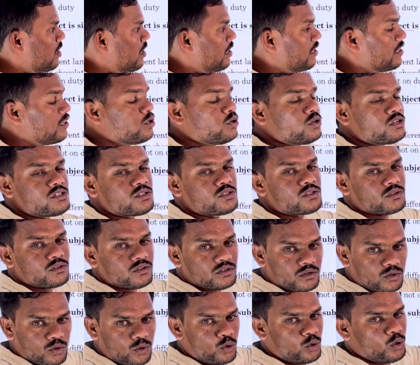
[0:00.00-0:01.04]
Those
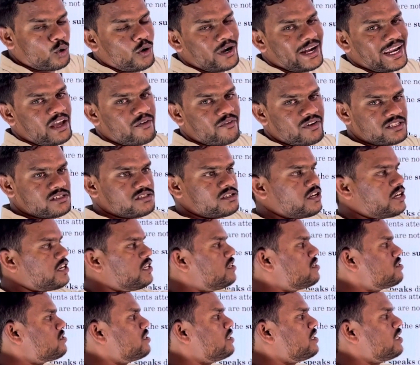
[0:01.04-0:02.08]
who don't have s or
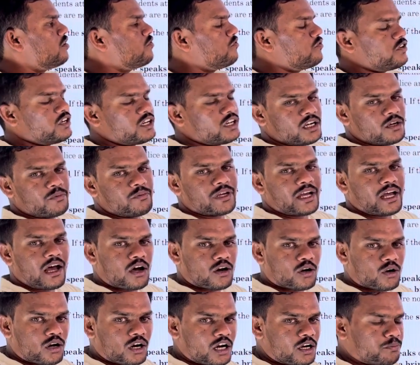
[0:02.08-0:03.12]
es in the verb
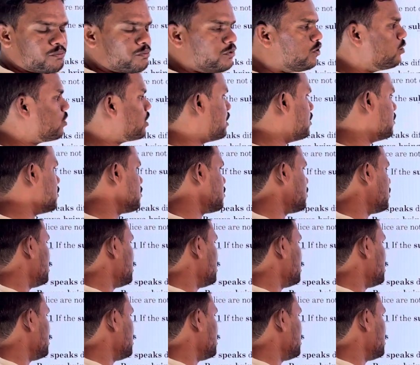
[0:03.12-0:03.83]
are called plurals.